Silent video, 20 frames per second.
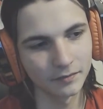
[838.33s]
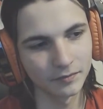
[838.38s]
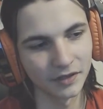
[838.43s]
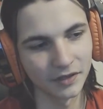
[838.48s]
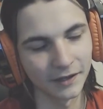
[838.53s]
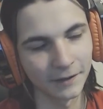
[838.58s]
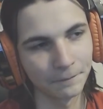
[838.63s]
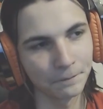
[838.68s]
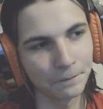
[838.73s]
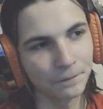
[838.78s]

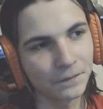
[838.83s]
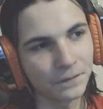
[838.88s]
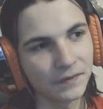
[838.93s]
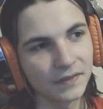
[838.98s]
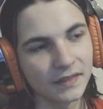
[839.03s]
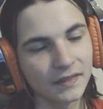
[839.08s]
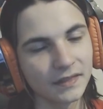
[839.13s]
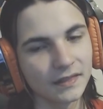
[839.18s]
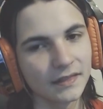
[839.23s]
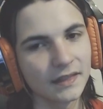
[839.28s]
But
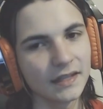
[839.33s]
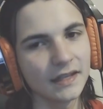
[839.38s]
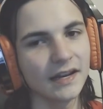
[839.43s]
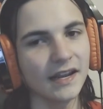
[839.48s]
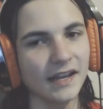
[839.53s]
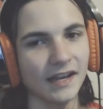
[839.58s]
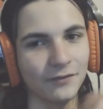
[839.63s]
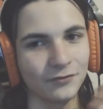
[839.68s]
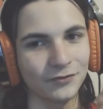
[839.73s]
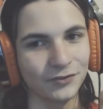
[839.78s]
then
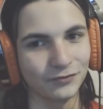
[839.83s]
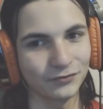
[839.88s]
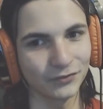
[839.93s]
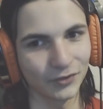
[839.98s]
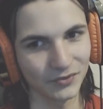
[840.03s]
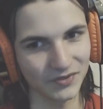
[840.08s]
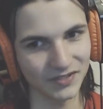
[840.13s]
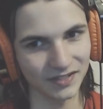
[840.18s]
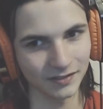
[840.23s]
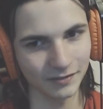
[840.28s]
after
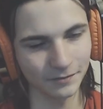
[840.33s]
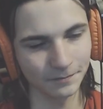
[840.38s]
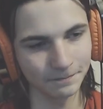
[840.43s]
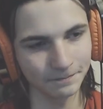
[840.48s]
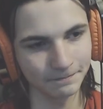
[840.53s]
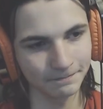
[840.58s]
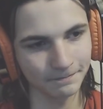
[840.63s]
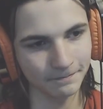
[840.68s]
Floatzel,